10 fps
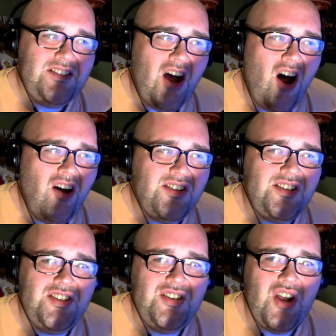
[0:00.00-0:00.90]
all
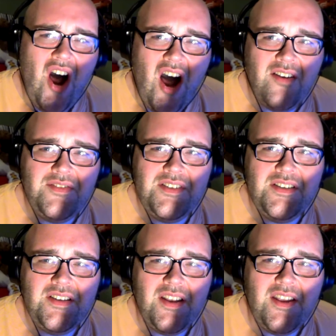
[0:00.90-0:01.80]
soft,
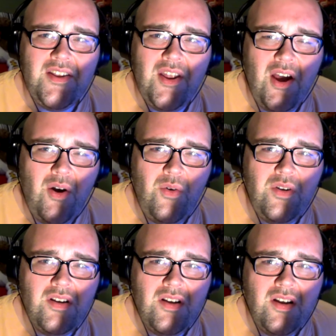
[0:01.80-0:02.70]

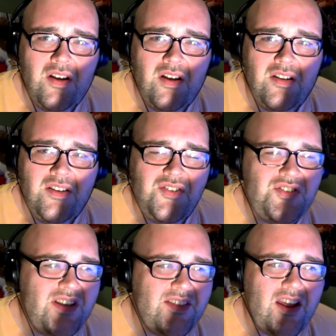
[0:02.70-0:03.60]
There's
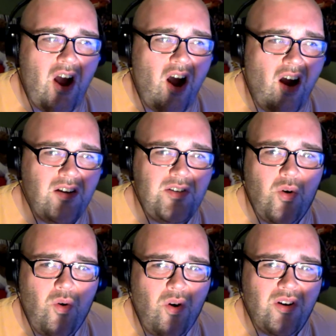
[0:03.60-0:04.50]
nothing
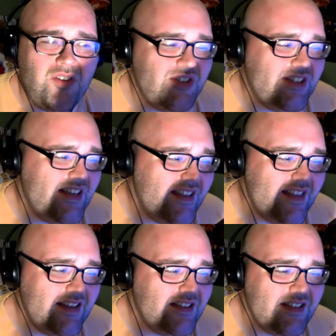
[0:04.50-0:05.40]
hardcore. There's
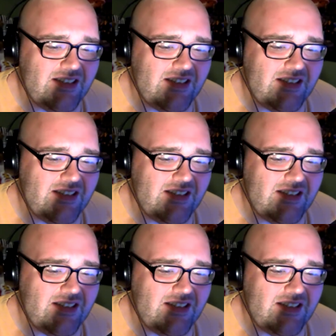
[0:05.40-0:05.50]
nothing